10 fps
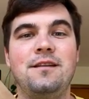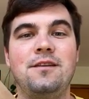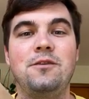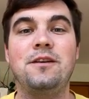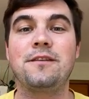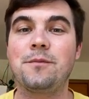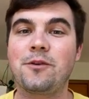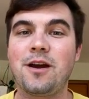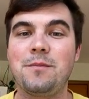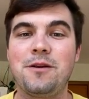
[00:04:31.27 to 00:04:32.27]
you can
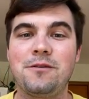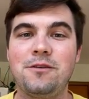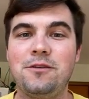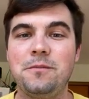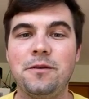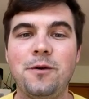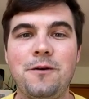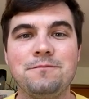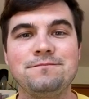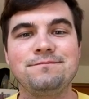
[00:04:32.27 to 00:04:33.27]
subscribe here on YouTube as
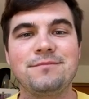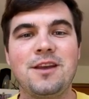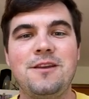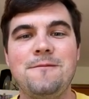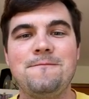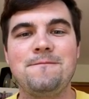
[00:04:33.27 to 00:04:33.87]
well. Thank you.